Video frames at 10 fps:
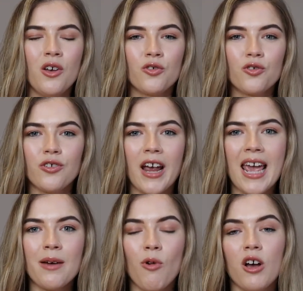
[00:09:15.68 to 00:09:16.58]

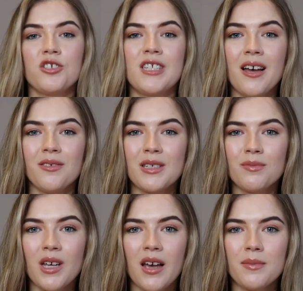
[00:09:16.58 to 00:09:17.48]
grey and washed out
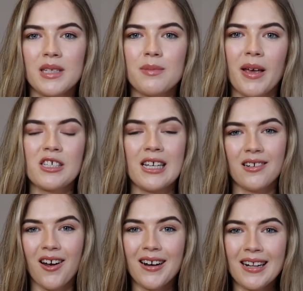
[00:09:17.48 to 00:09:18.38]
sometimes, especially
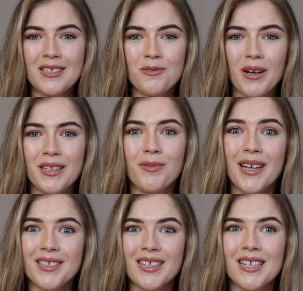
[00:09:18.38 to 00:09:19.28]
in Ireland where the
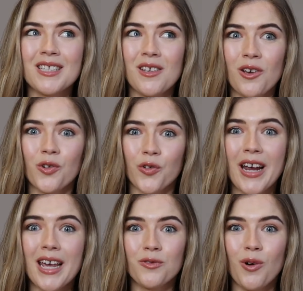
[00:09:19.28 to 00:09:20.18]
weather is
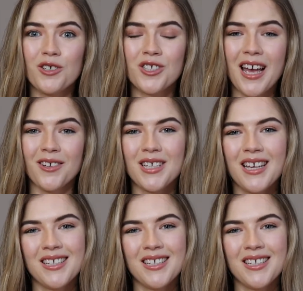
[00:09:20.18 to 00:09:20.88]
grey and washed out.